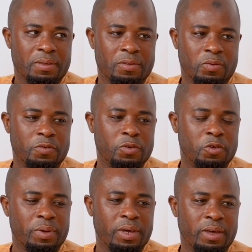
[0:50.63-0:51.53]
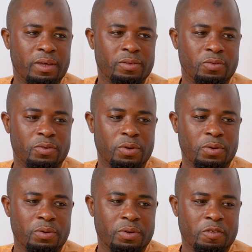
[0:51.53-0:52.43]
It's wonderful to be here to
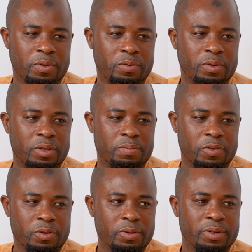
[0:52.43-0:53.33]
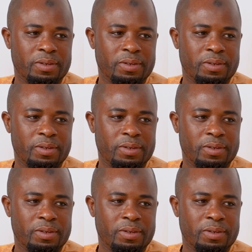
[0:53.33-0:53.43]
join you on this particular episode.